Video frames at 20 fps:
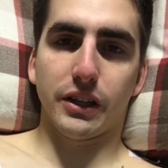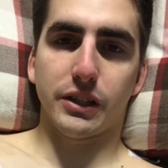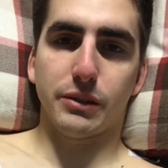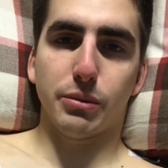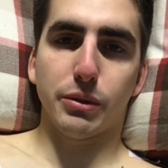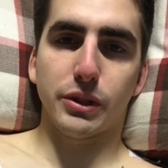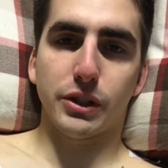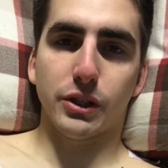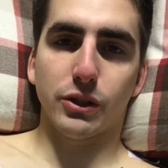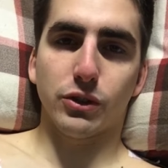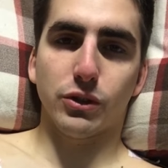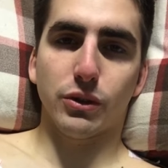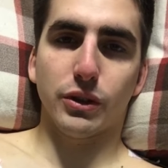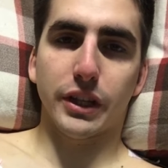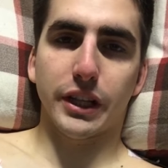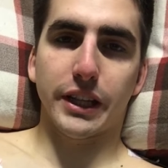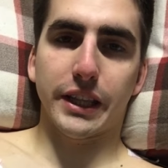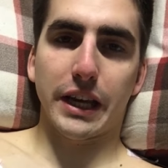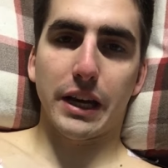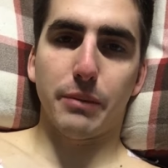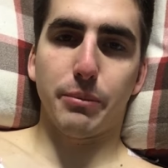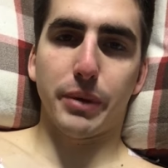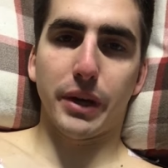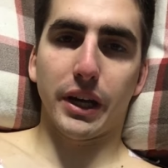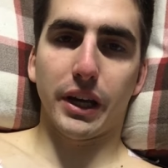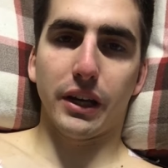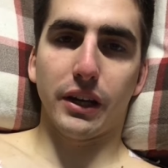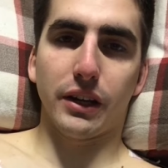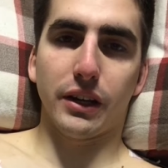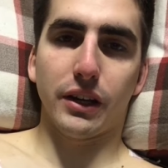It's supposed to control like that
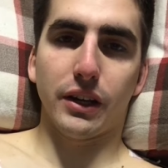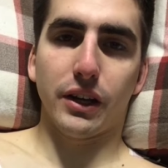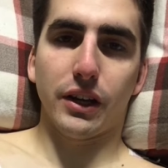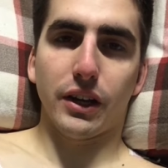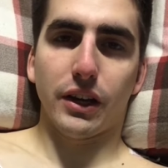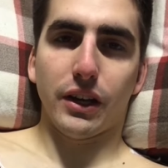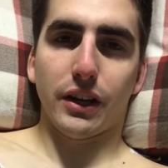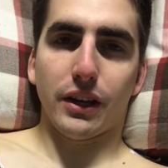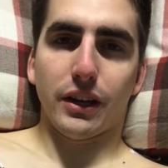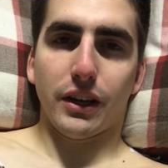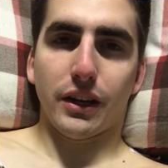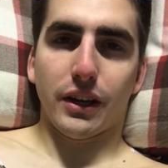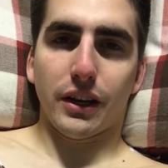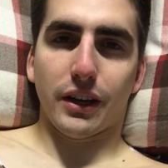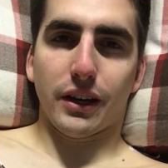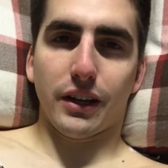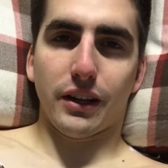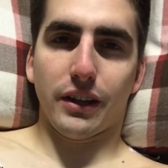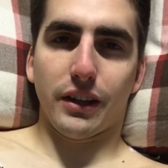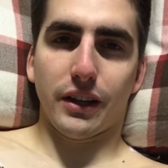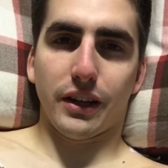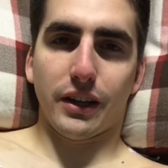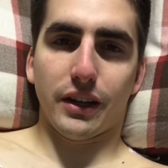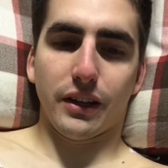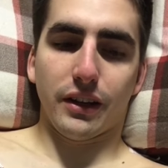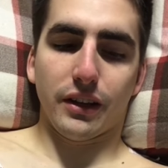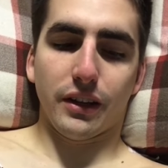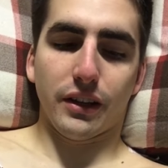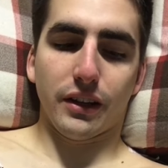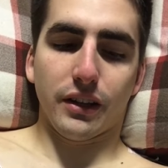pain, and
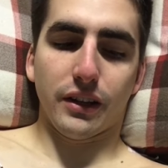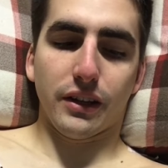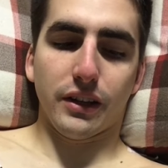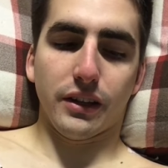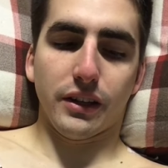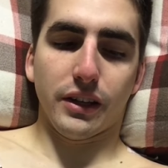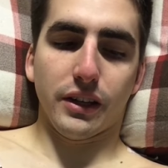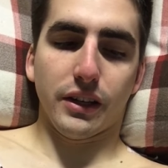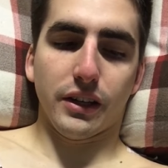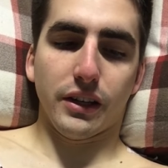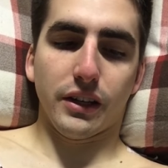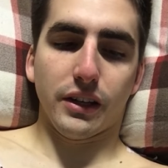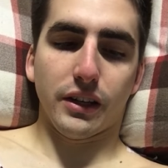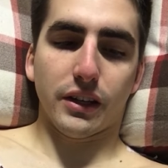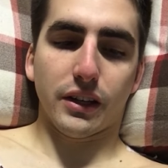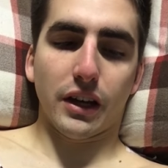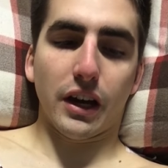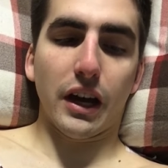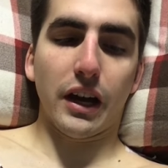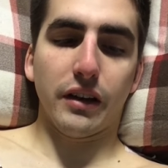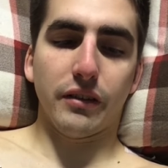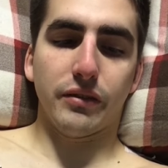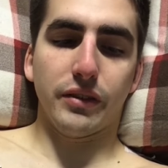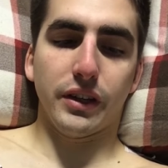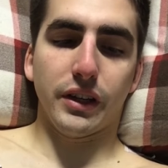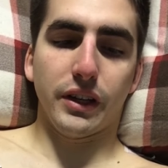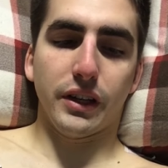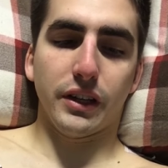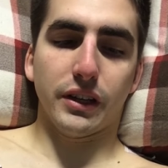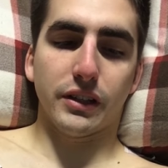then the IV
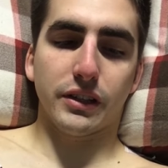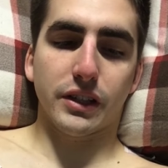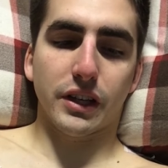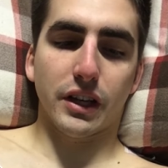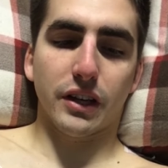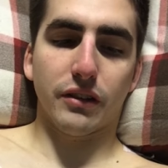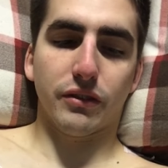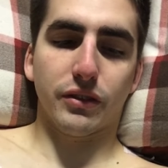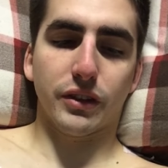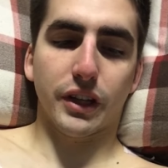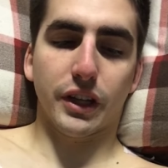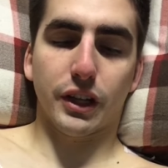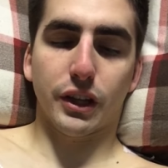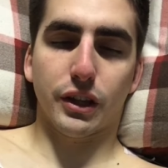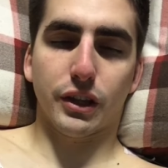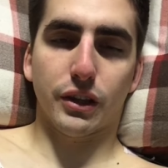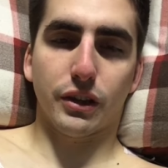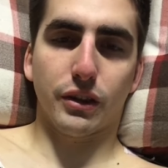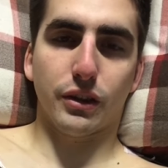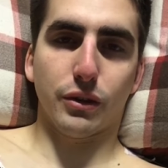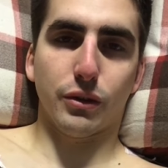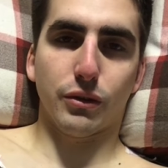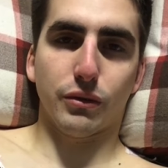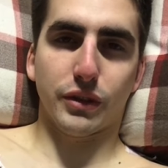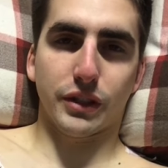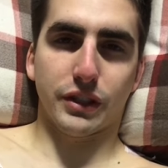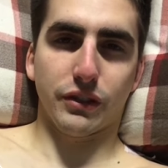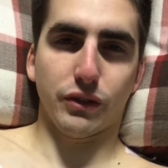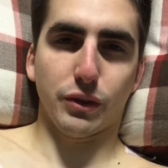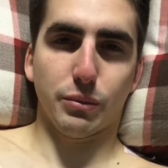is kind of for like the whole
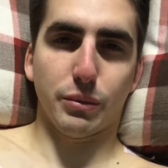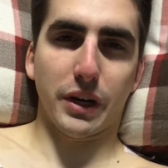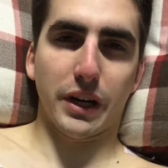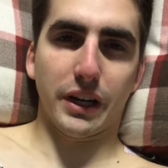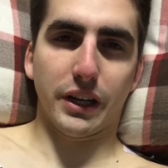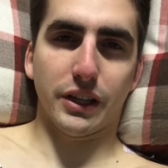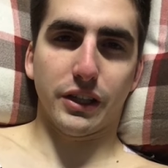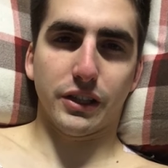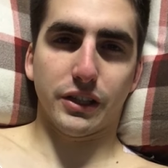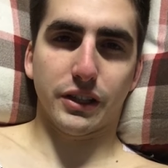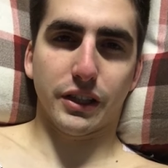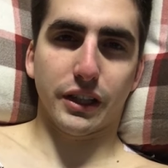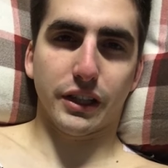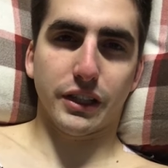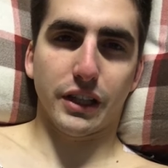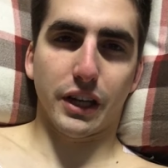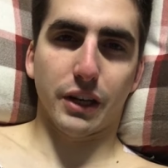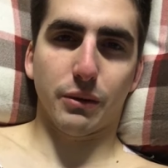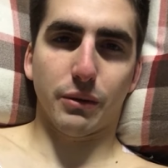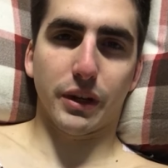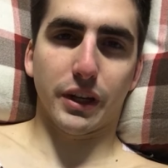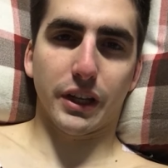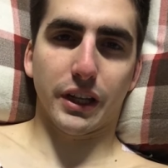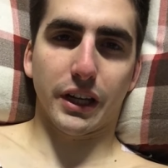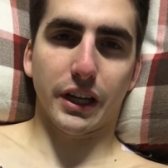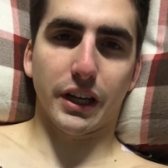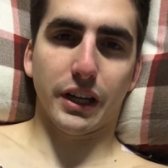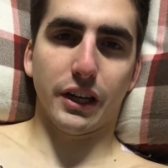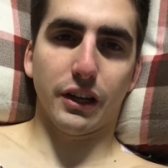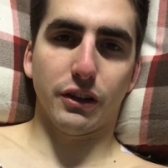rest of your body, just like take away
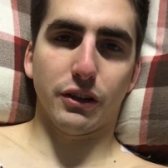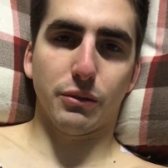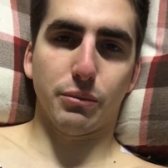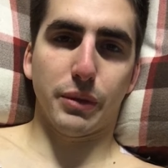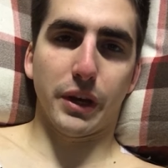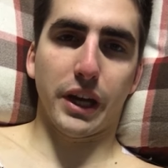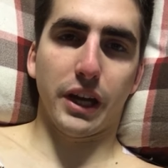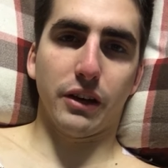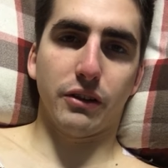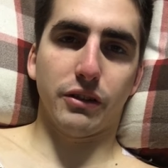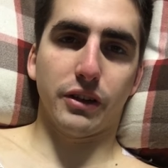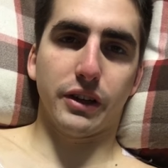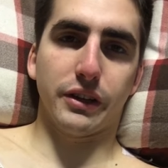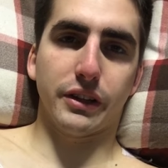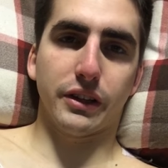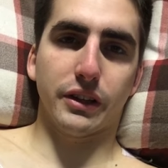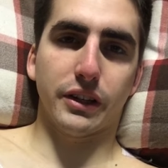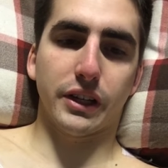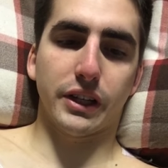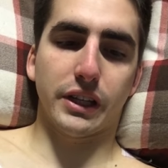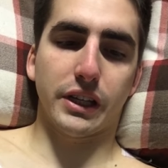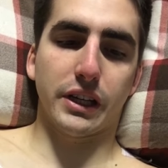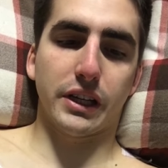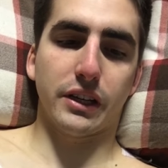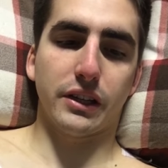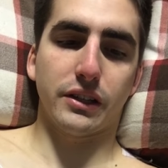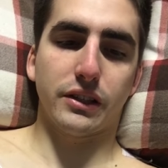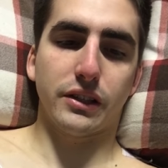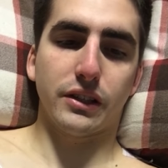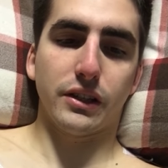like any other pain or anything like that.